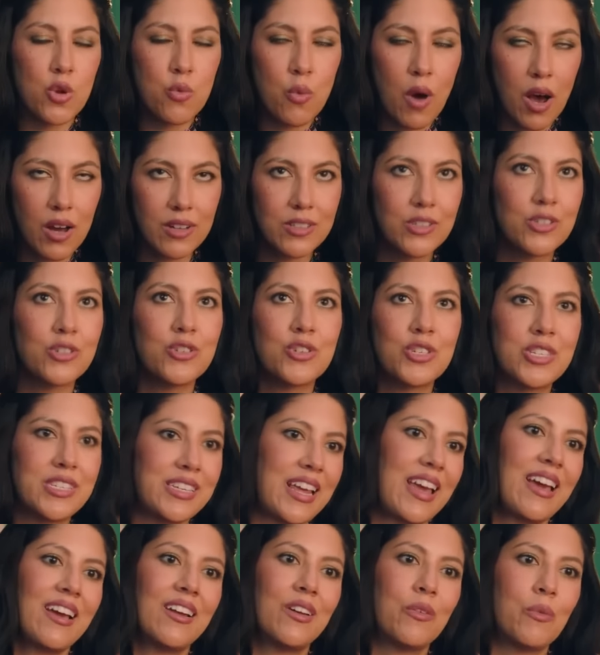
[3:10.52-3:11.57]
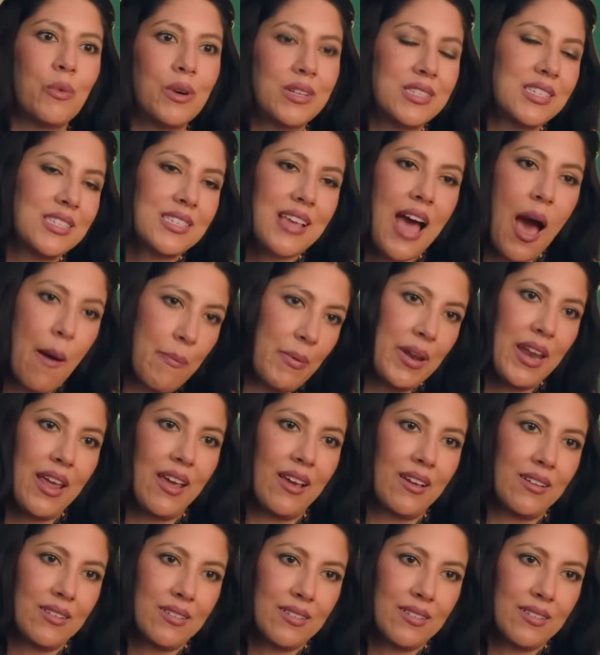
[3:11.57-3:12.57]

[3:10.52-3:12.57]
you understand what's happening.